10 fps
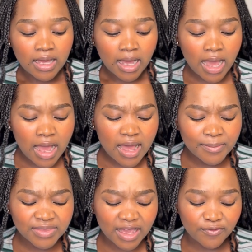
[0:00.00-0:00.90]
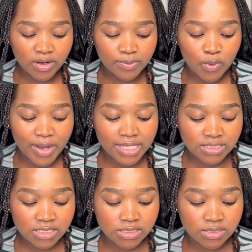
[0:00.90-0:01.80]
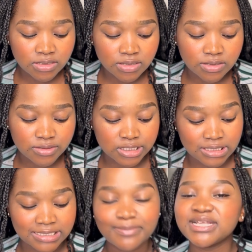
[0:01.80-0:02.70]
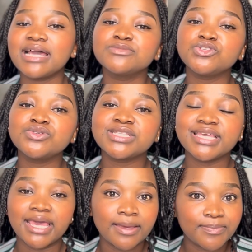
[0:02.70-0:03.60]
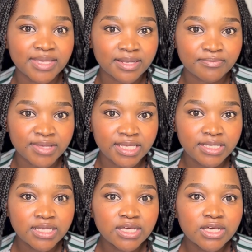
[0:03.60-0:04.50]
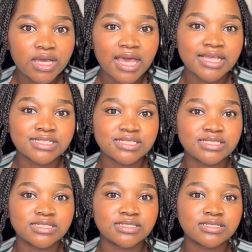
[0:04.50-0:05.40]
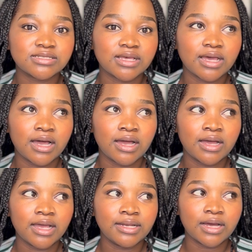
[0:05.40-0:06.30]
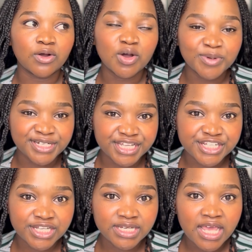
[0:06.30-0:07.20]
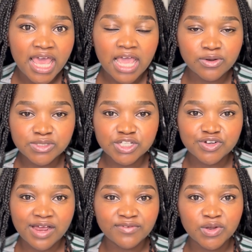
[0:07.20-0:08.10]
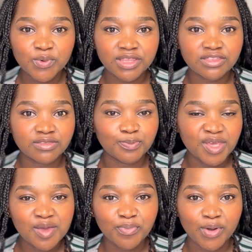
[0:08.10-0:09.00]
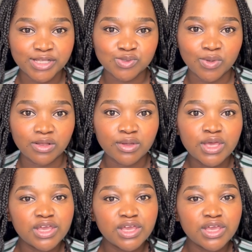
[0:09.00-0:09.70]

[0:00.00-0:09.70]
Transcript: The affordable ways is sometimes using Airbnb as an accommodation, and also traveling with people as well.